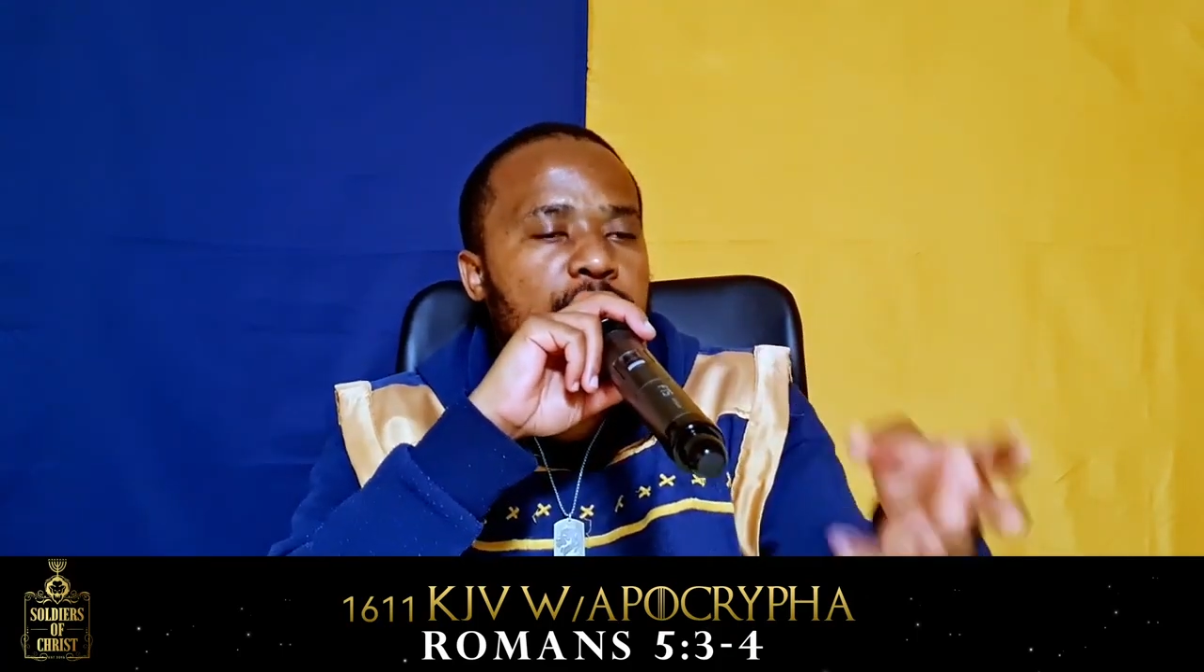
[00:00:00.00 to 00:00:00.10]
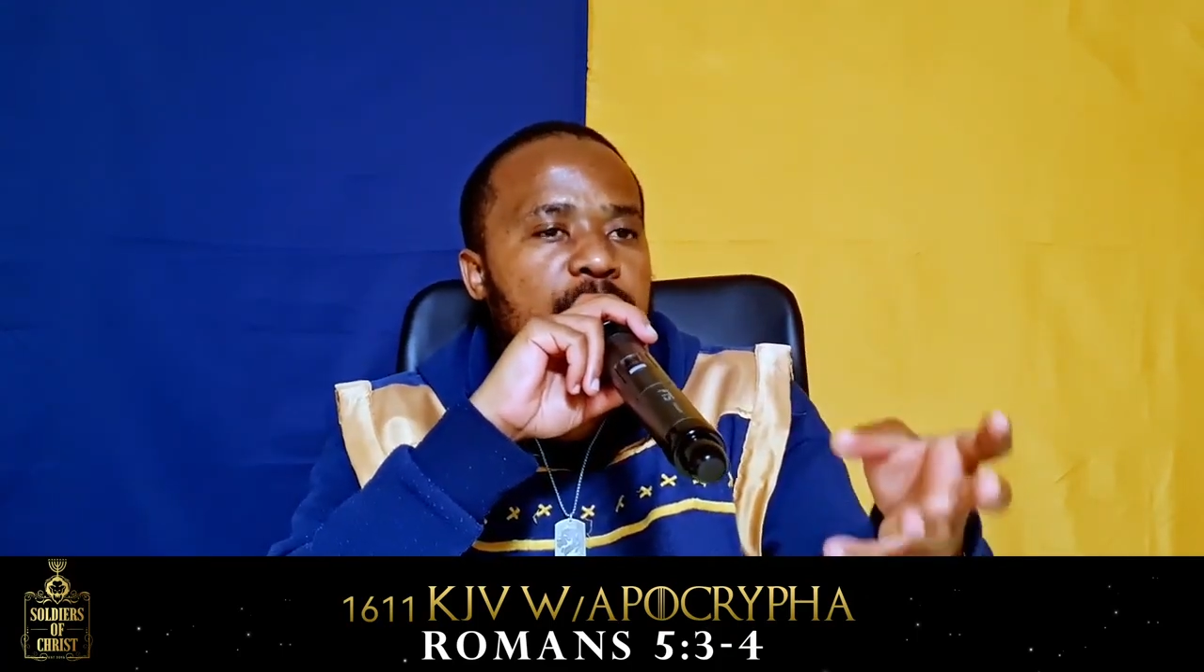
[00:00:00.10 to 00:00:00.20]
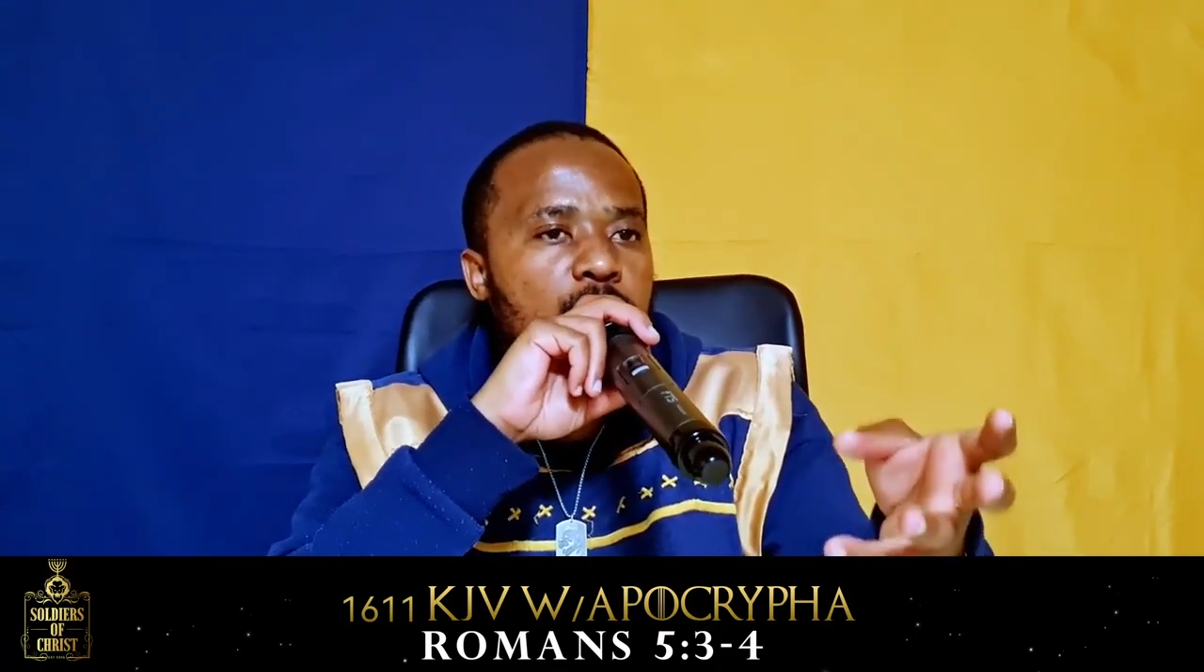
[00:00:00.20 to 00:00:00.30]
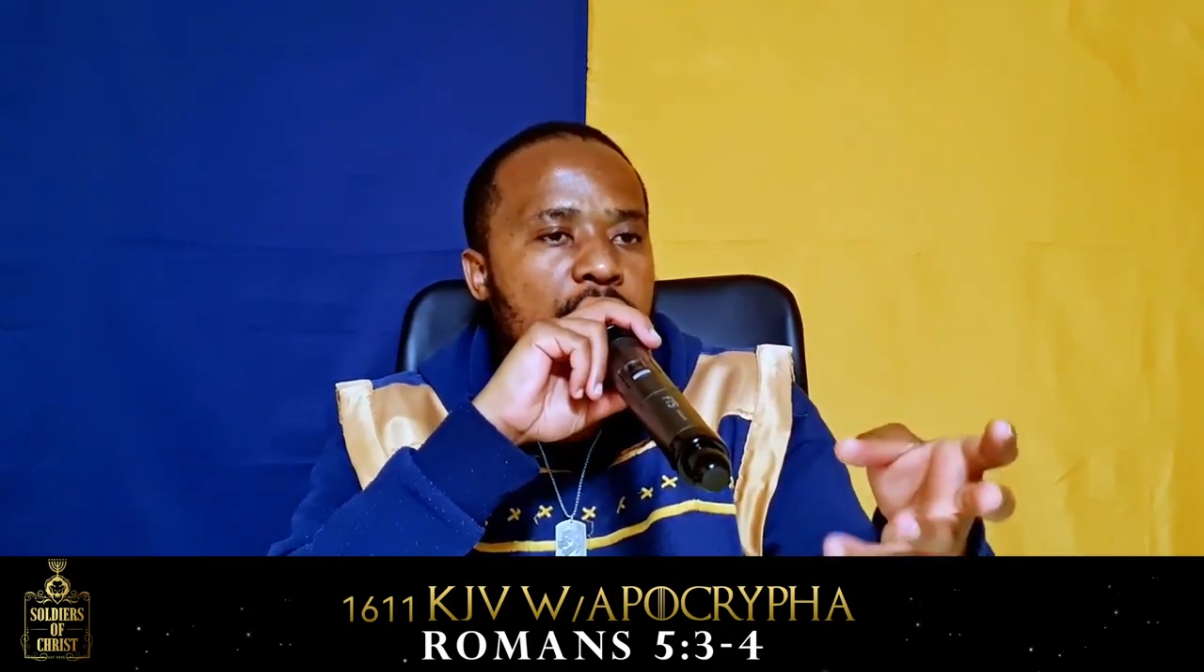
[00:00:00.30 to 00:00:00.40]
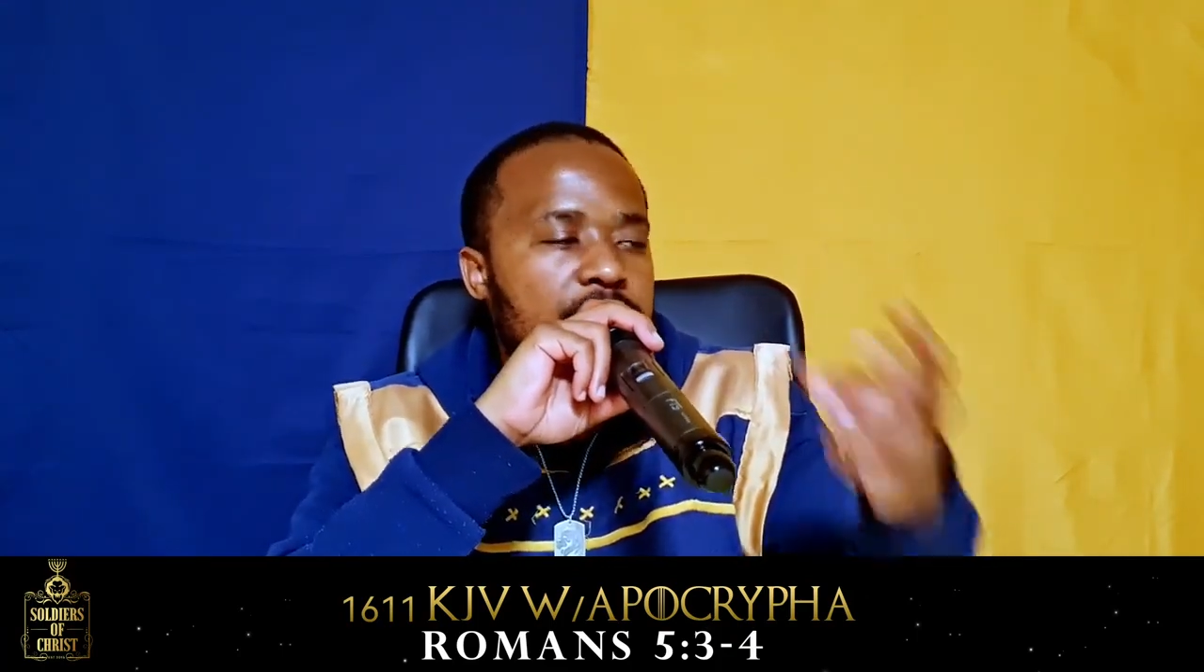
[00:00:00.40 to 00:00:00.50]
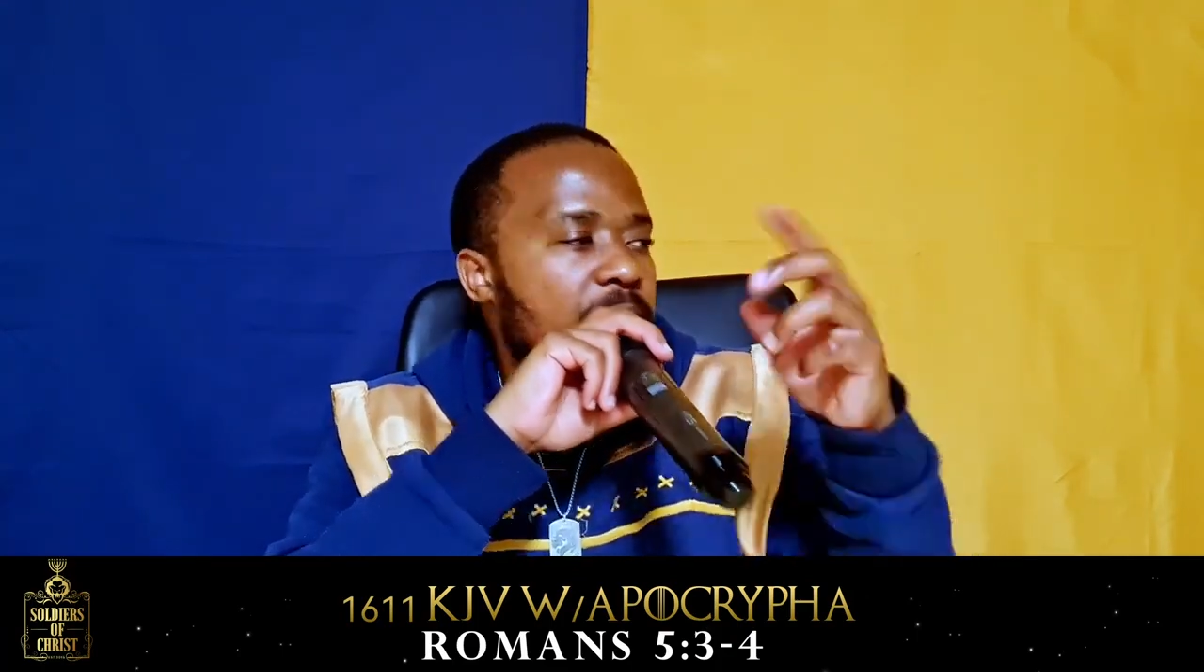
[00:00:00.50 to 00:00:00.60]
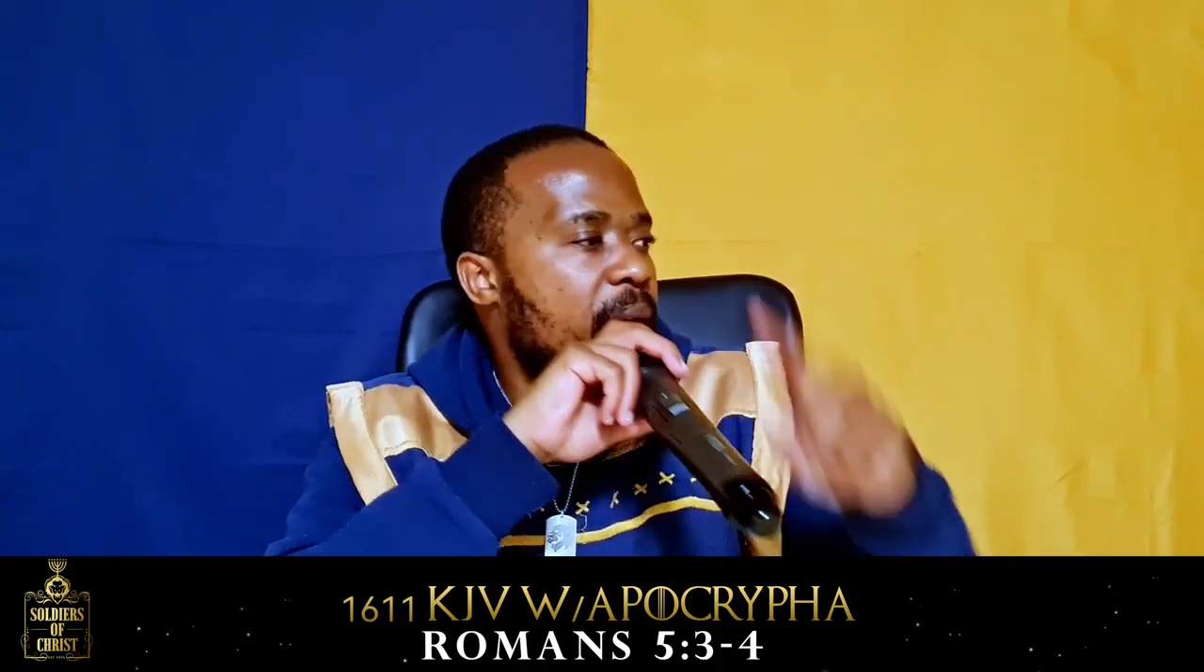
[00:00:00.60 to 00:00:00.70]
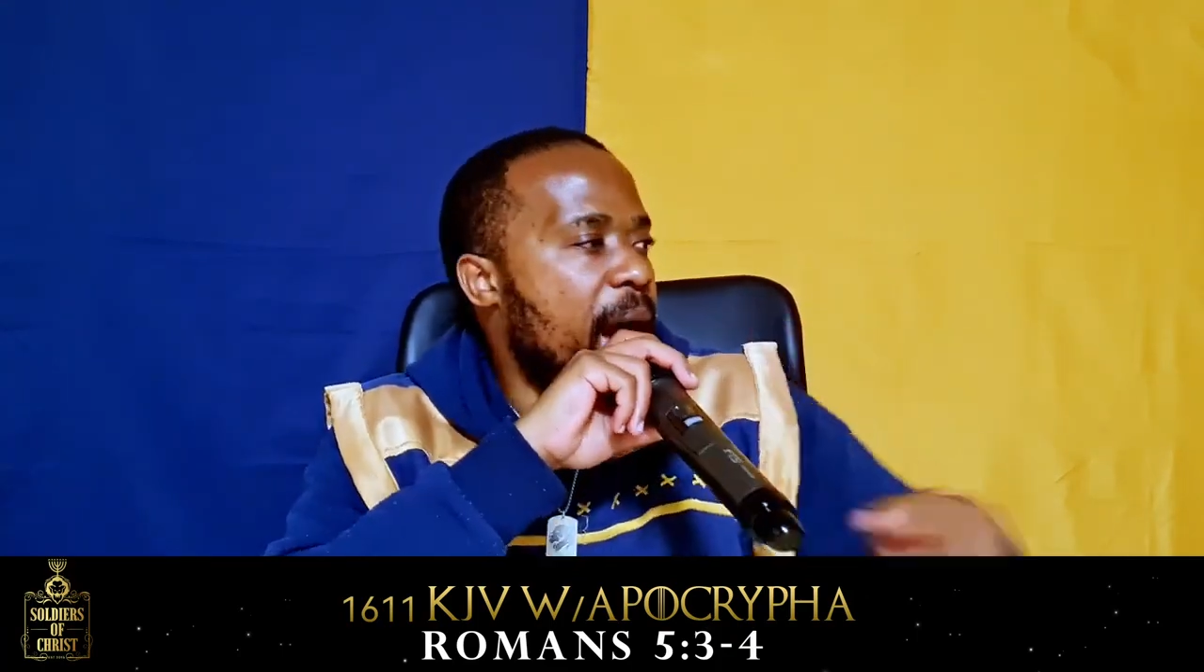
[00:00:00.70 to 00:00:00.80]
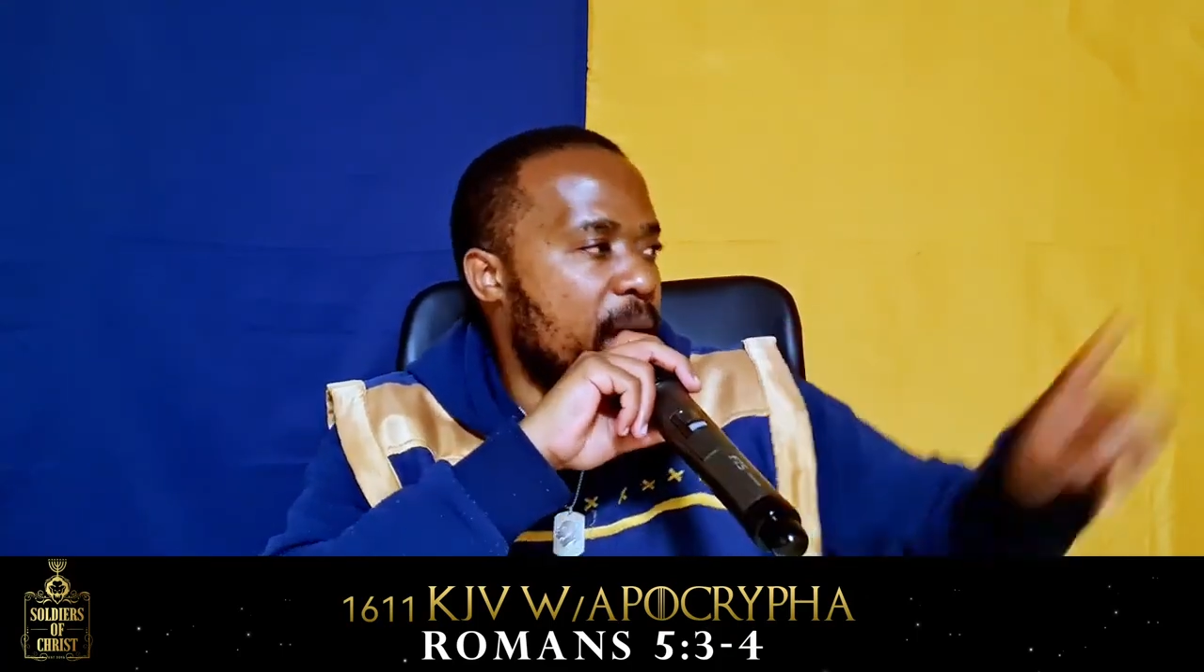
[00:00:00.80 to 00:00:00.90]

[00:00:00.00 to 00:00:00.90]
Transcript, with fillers: meaning one.